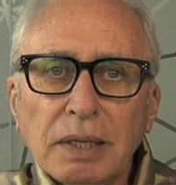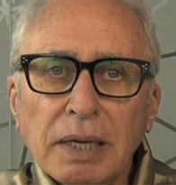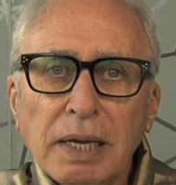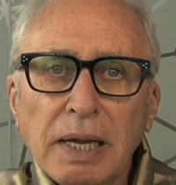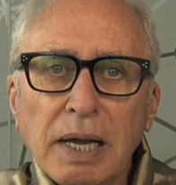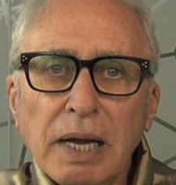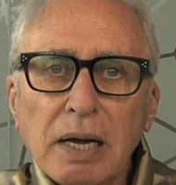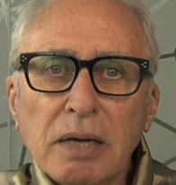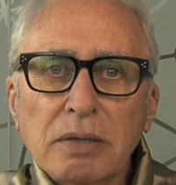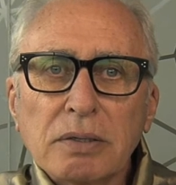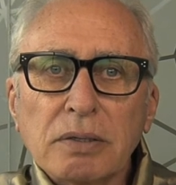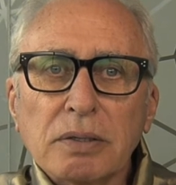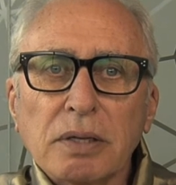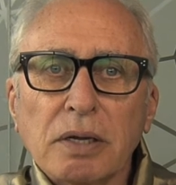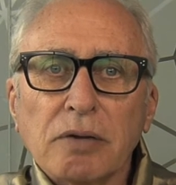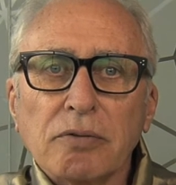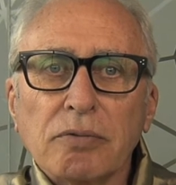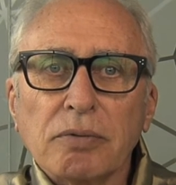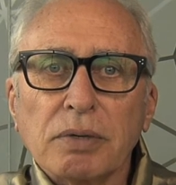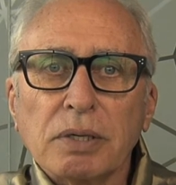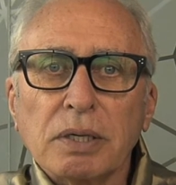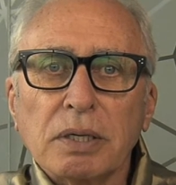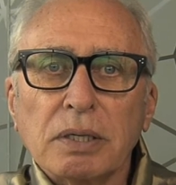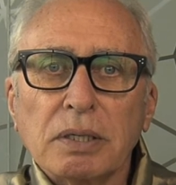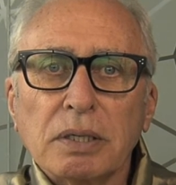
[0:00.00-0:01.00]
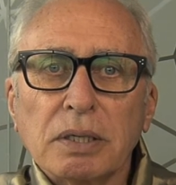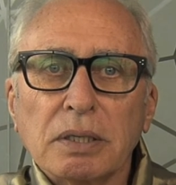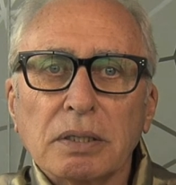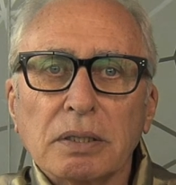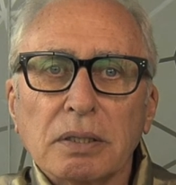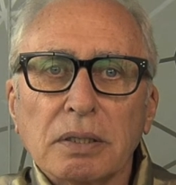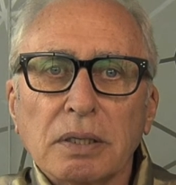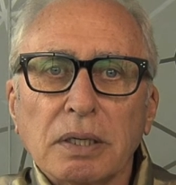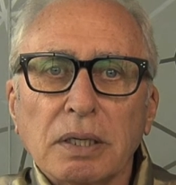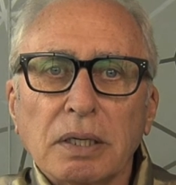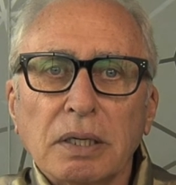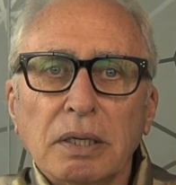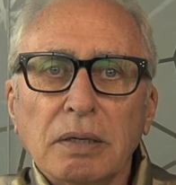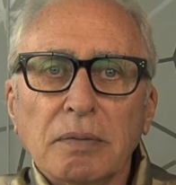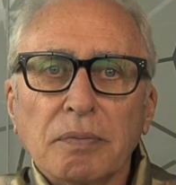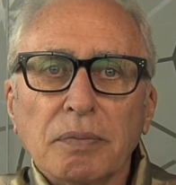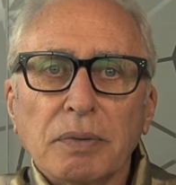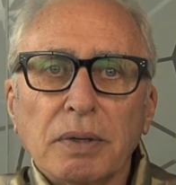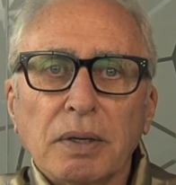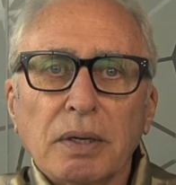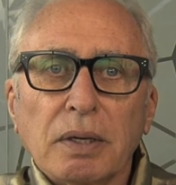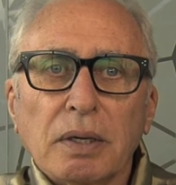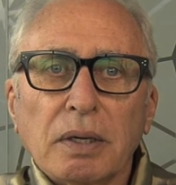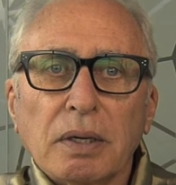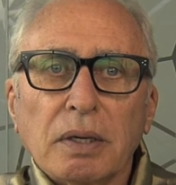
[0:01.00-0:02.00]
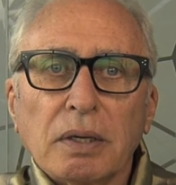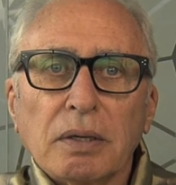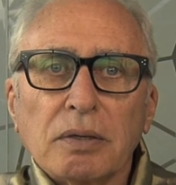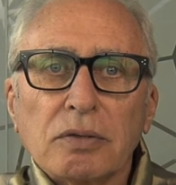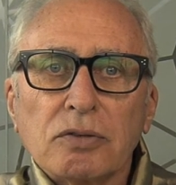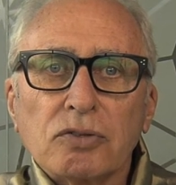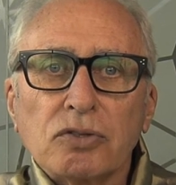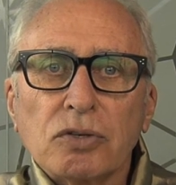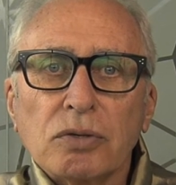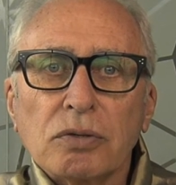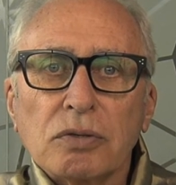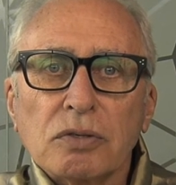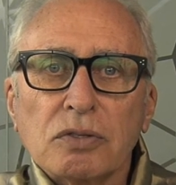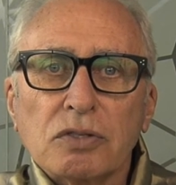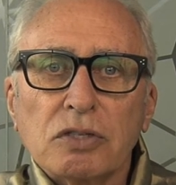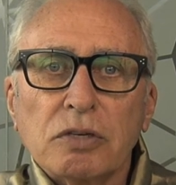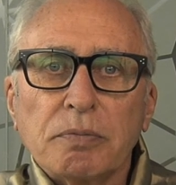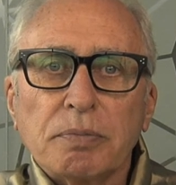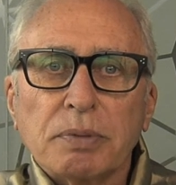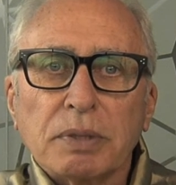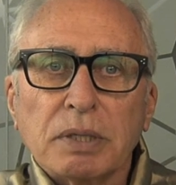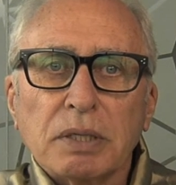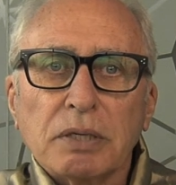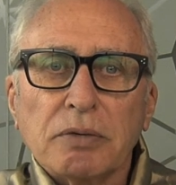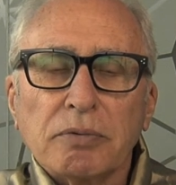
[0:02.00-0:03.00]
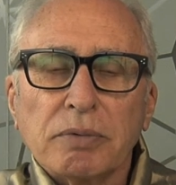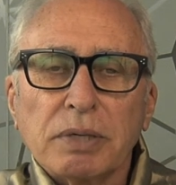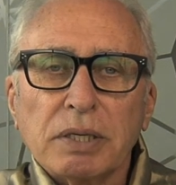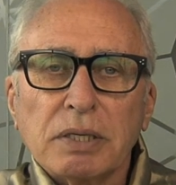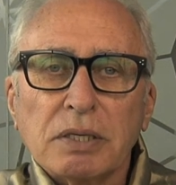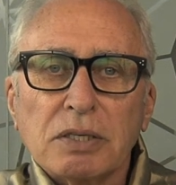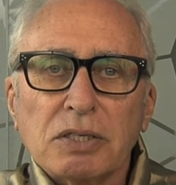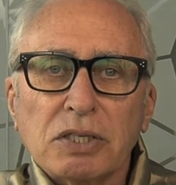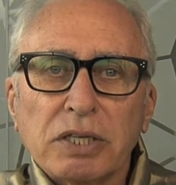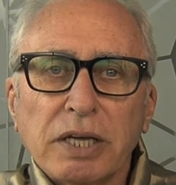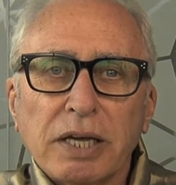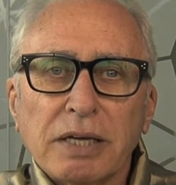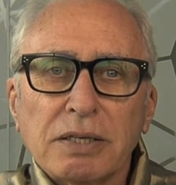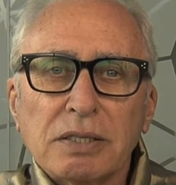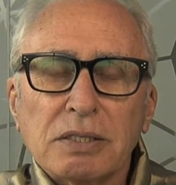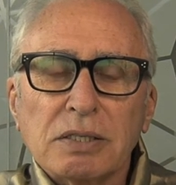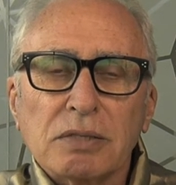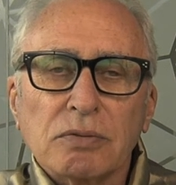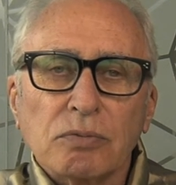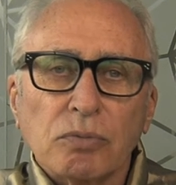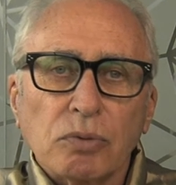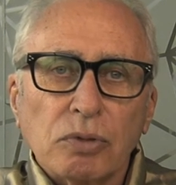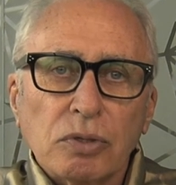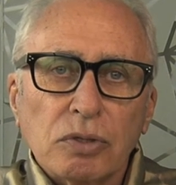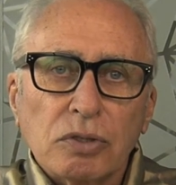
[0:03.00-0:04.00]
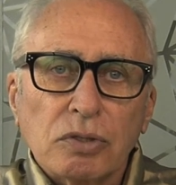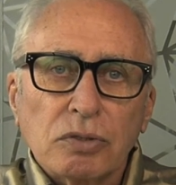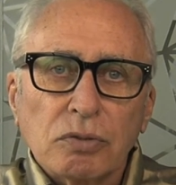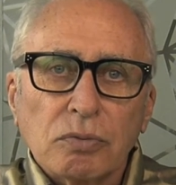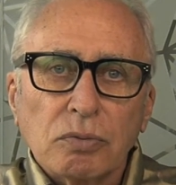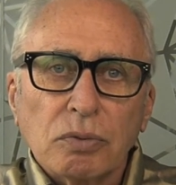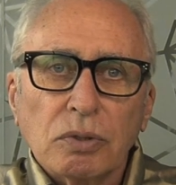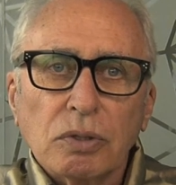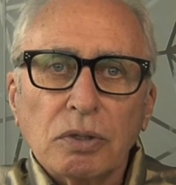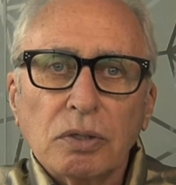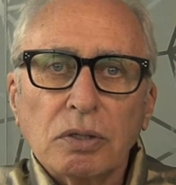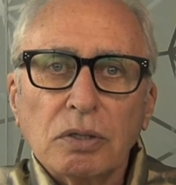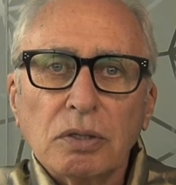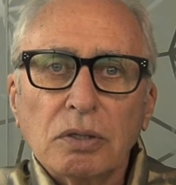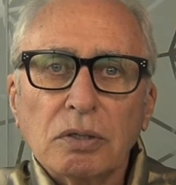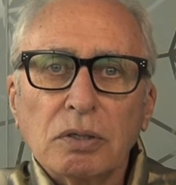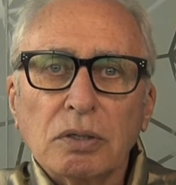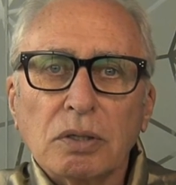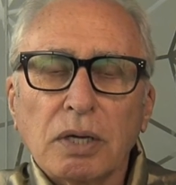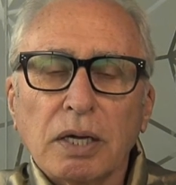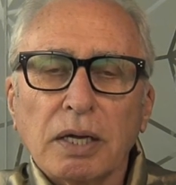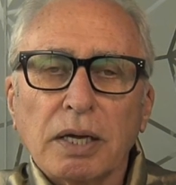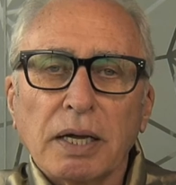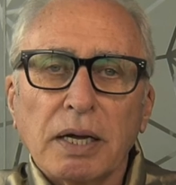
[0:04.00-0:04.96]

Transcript: How do they read? Do students typically read a text word to word?